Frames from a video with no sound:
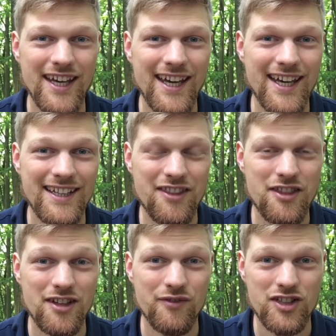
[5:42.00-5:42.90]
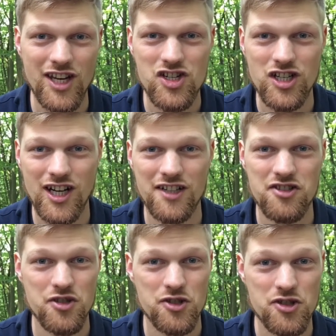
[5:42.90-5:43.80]
And the invitation card
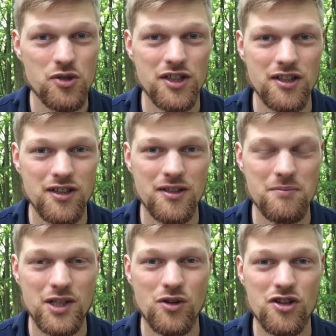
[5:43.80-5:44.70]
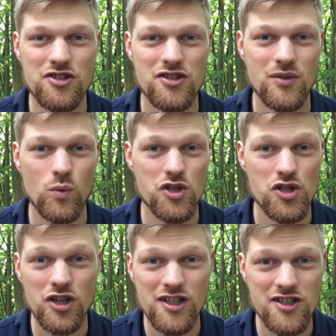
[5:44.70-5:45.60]
is your story. Because what
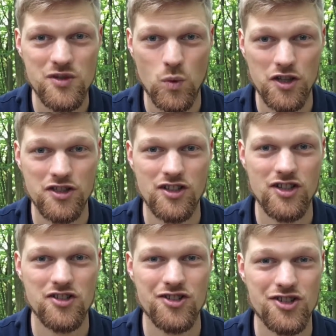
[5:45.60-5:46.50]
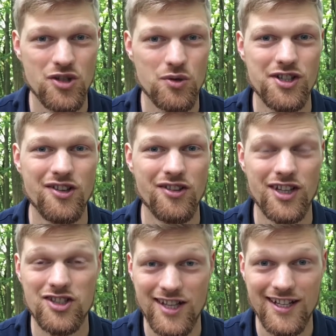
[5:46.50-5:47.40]
journalists want is a story
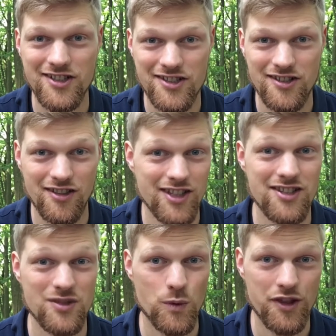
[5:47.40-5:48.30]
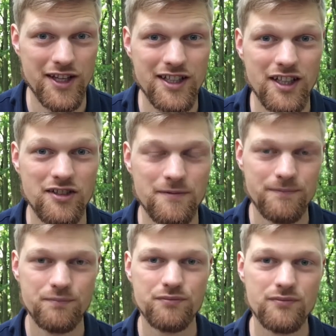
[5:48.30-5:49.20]
that sells. This is what they need.
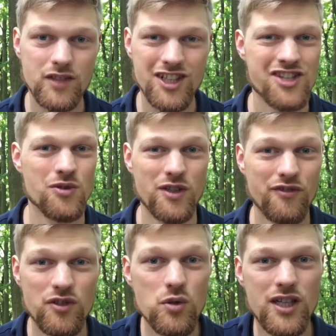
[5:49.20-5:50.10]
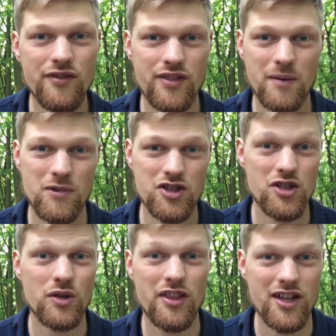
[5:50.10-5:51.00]
So if you give them a
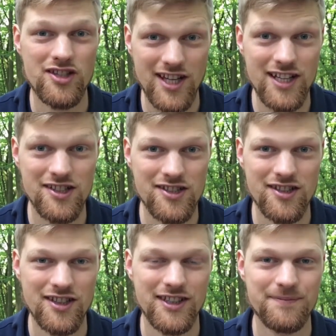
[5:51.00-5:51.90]
story that sells,